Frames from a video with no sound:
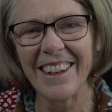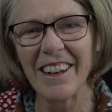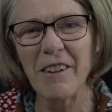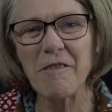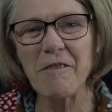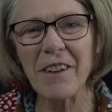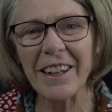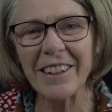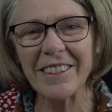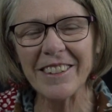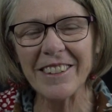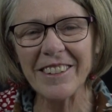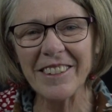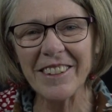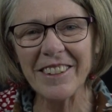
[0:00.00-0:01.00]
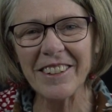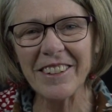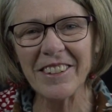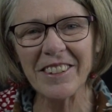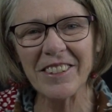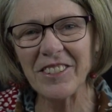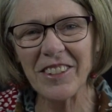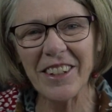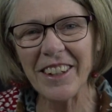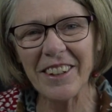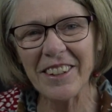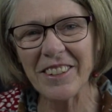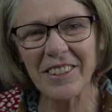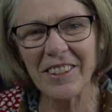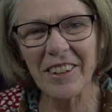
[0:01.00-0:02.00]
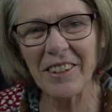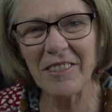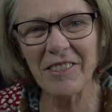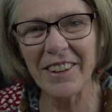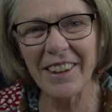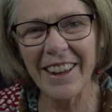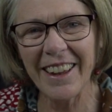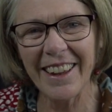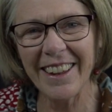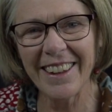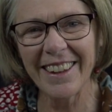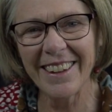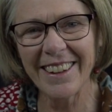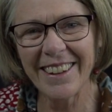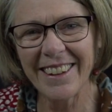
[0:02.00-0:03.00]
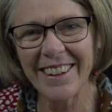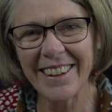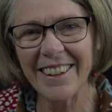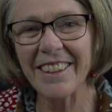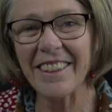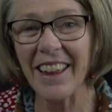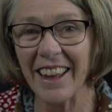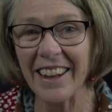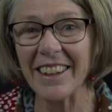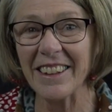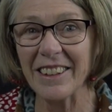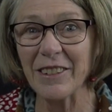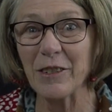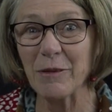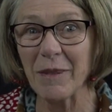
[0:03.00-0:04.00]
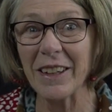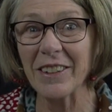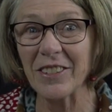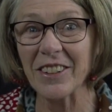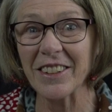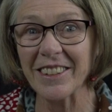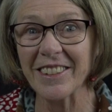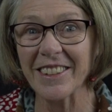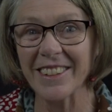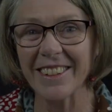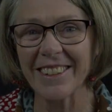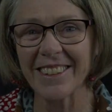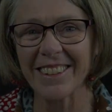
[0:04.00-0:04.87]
Fancy sitting on a chair that's not even there. That is magic, isn't it?